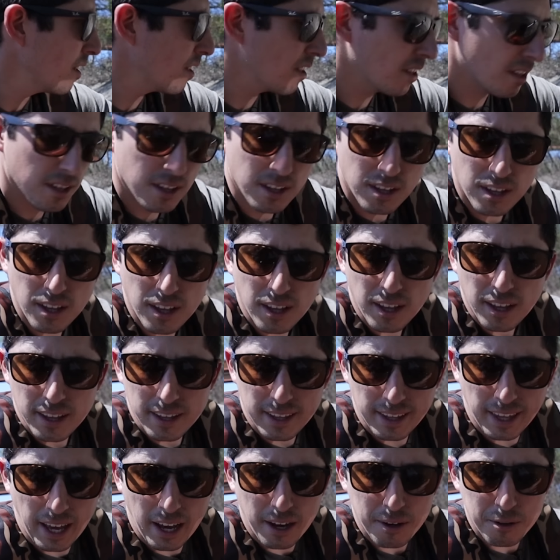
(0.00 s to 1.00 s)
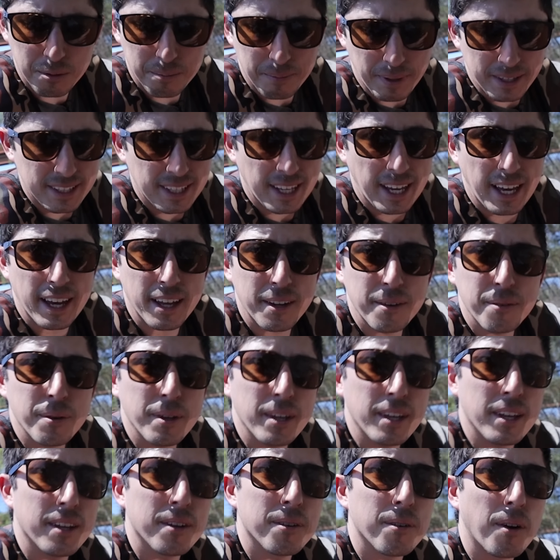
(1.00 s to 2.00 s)
right now? Yeah, with my dad.
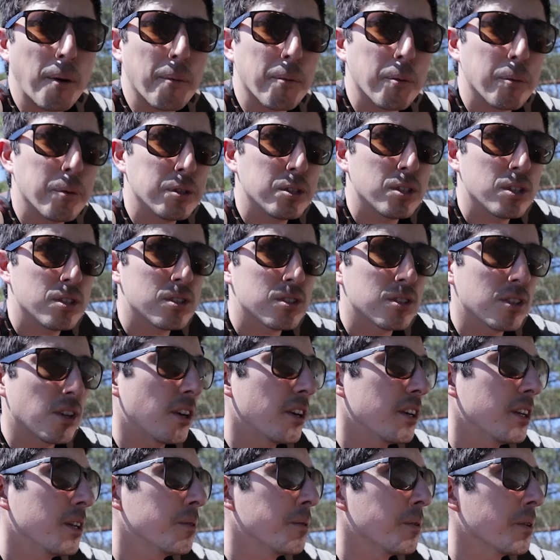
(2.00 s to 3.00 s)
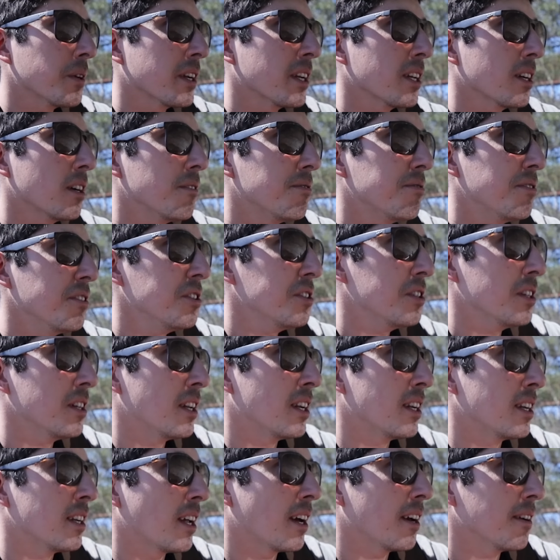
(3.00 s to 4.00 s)
We, I mean, we just started. We were gonna go
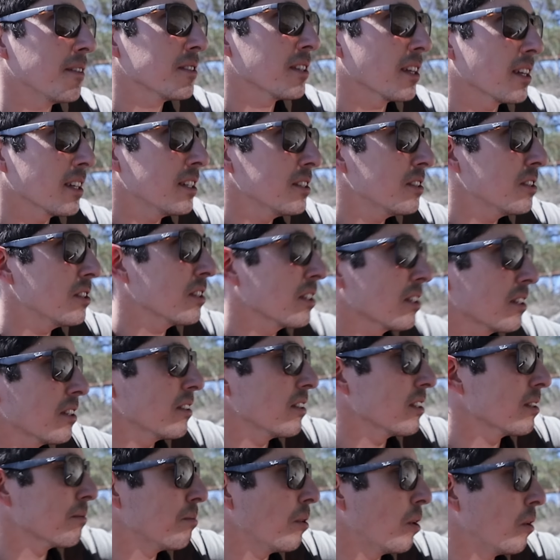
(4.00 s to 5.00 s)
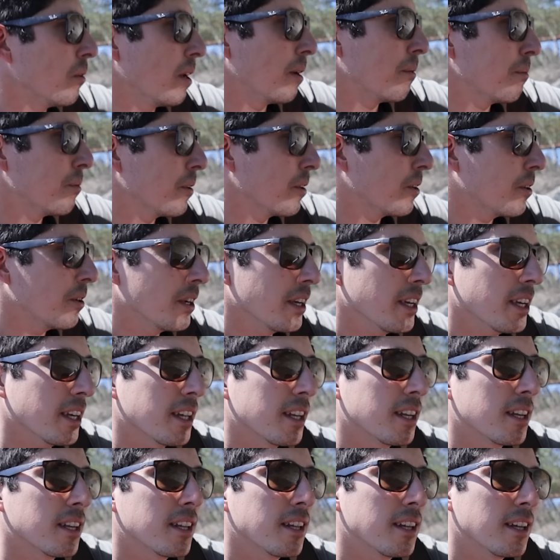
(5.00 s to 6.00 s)
fishing, and I was like, let's just clear this boat ramp real
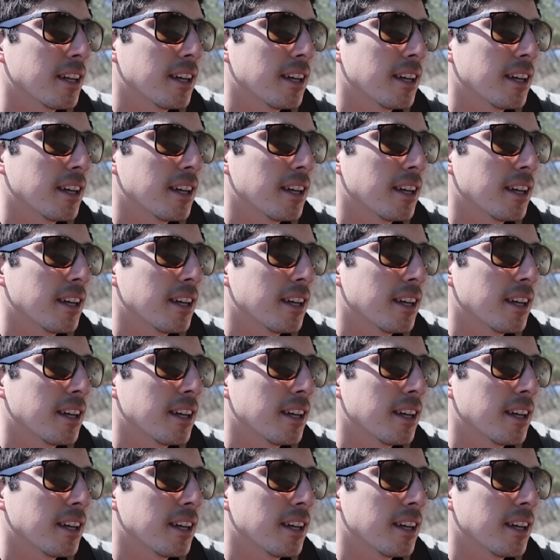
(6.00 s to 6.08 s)
quick, and